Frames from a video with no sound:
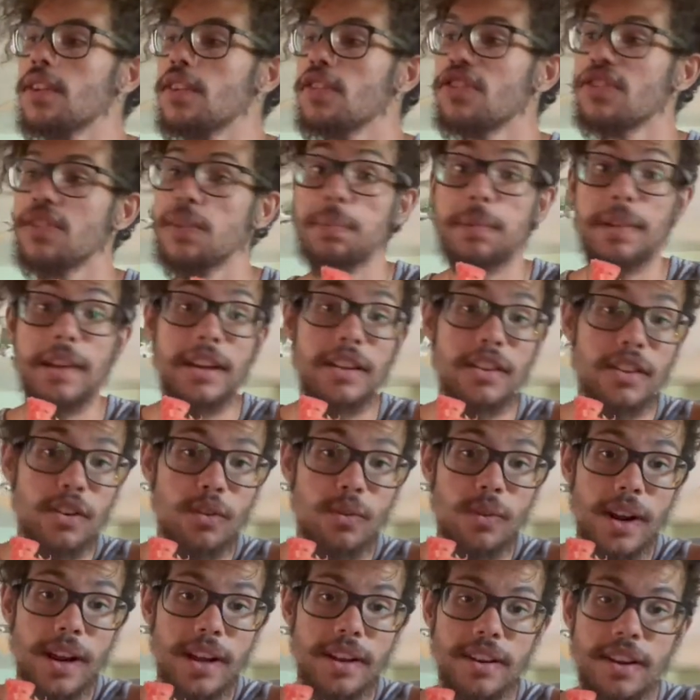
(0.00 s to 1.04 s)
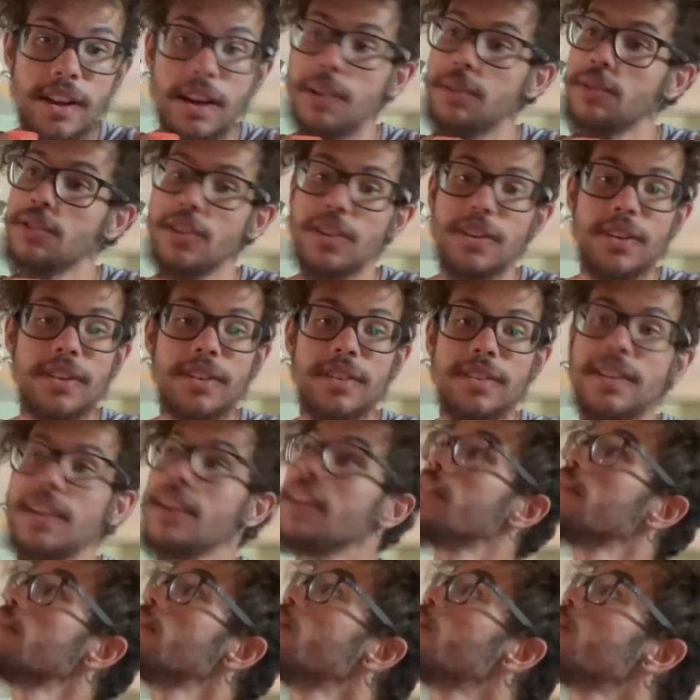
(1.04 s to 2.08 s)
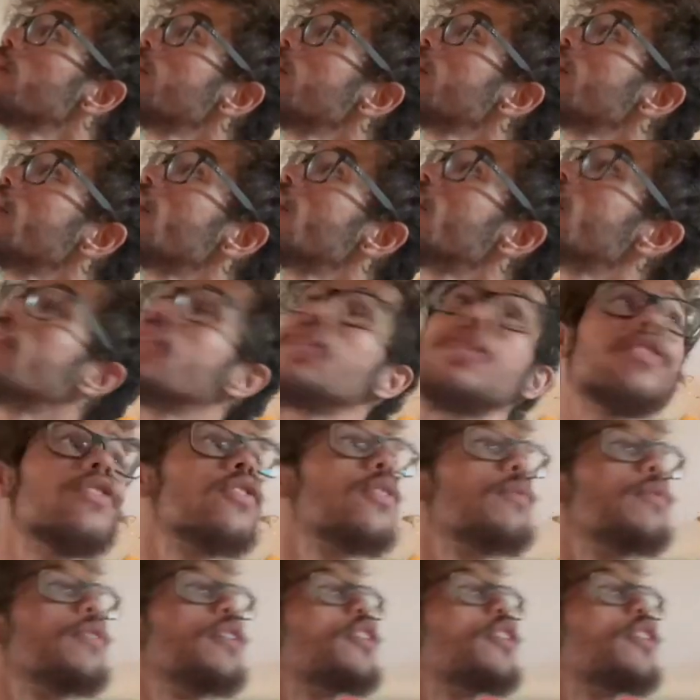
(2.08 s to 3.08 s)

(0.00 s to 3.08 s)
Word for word: from the underground. No, I'm joking. Like from the